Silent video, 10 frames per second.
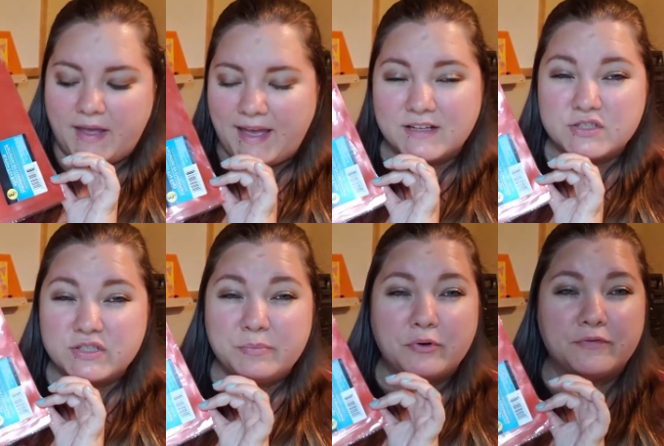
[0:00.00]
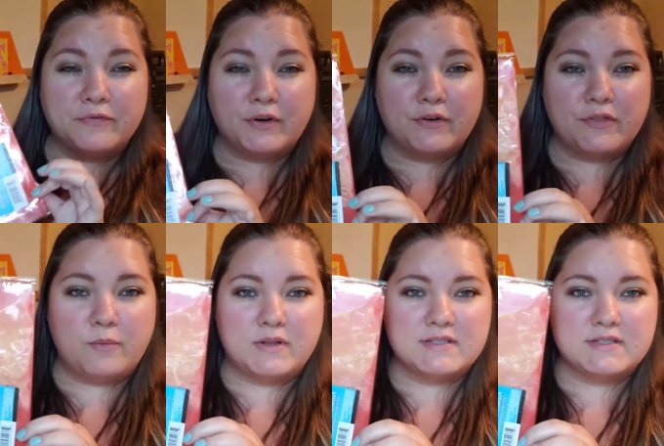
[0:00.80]
I actually prefer the
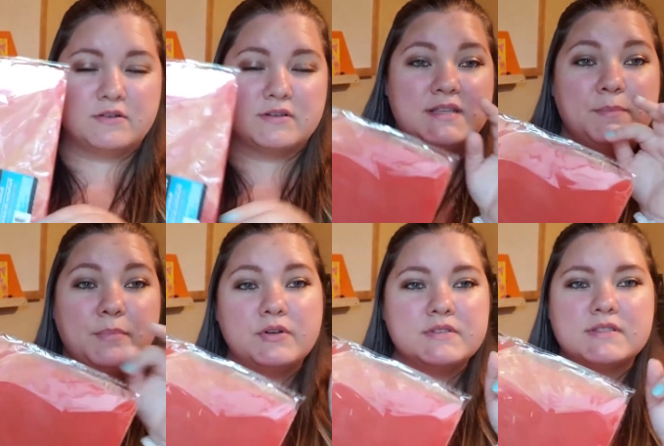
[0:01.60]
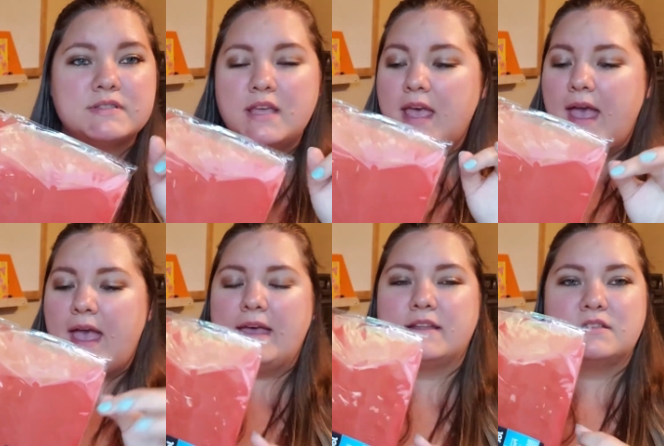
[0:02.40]
ones that are zippers
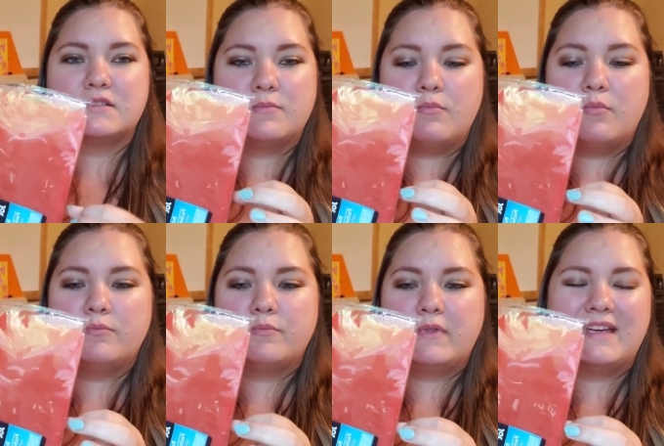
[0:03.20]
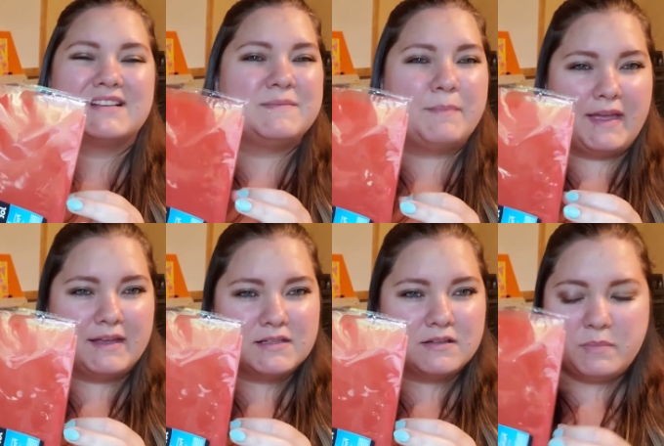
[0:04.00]
and mm,
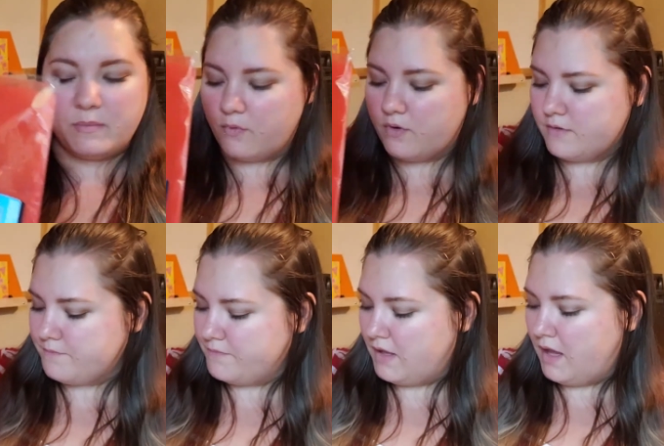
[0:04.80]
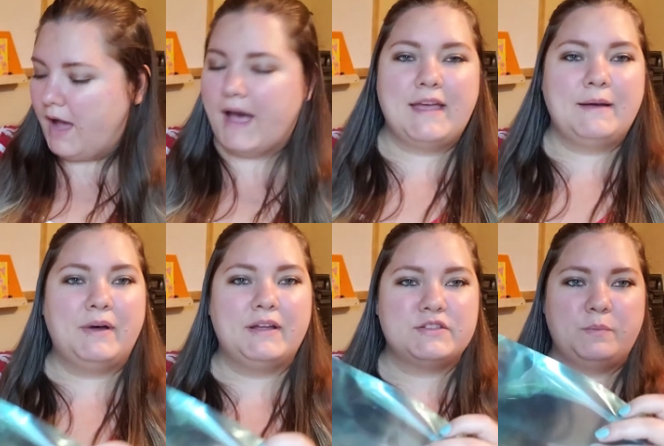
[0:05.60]
expand a little bit more. I
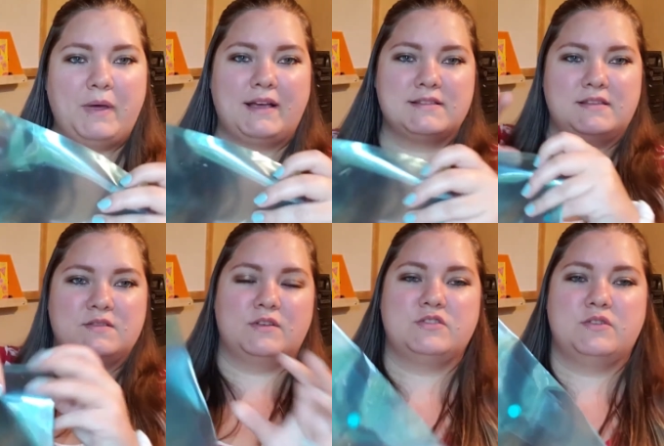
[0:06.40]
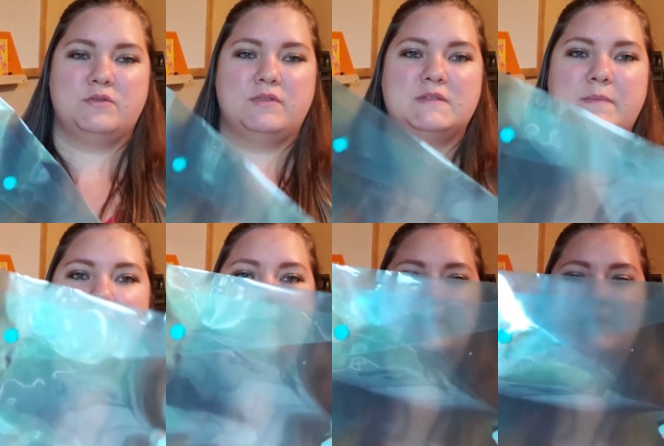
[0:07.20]
bought two packs of these, so I'll show you this
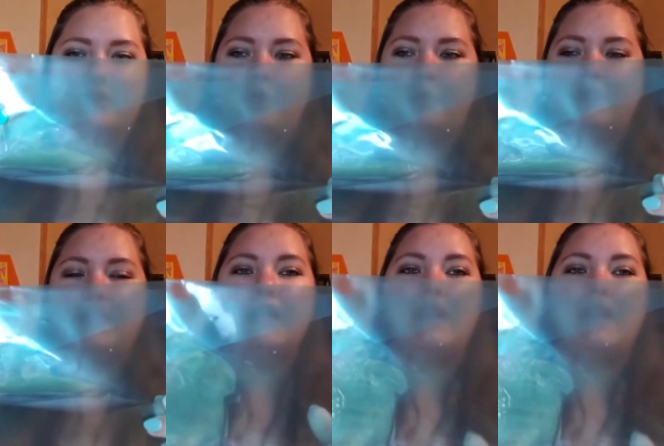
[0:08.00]
pack because I already opened it.